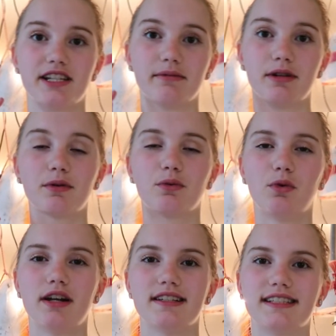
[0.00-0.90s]
tip number
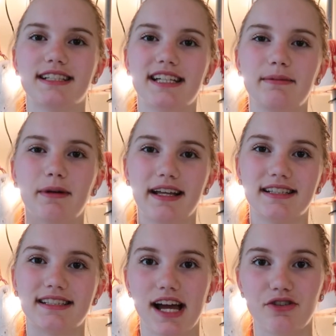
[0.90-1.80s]
one is to keep a
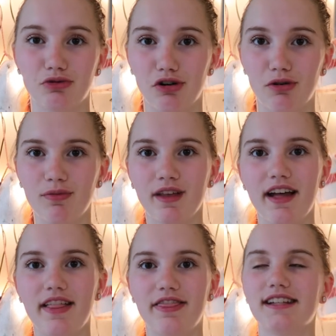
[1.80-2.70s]
schedule.
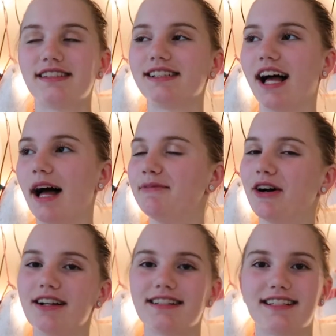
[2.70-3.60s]
This, I'm
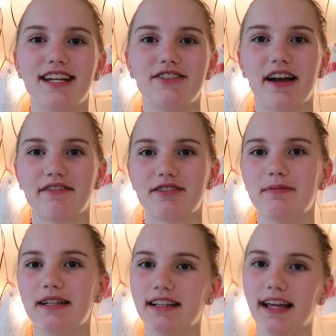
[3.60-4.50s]
not saying you have to
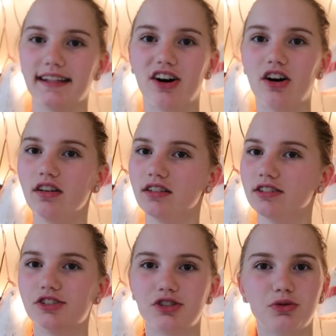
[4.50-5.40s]
be like all
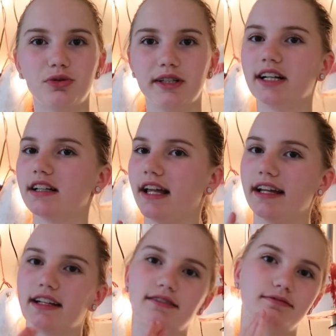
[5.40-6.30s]
school year,
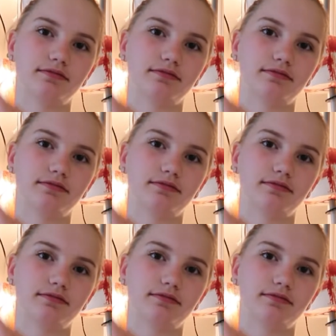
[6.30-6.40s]
like